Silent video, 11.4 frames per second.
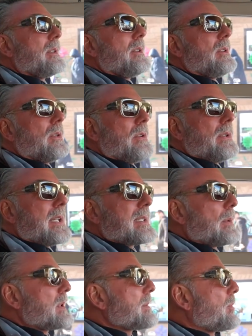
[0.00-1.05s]
You know, yes, I
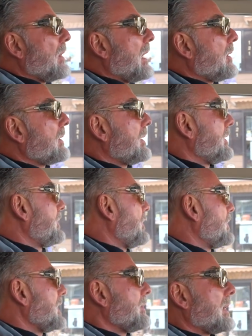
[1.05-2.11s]
was proud of
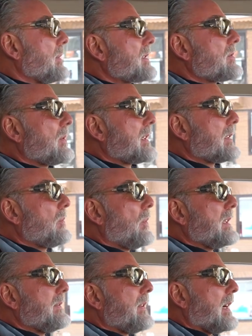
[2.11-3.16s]
owning my restaurant at
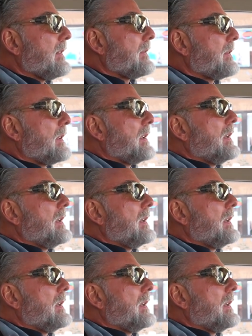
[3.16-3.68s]
25.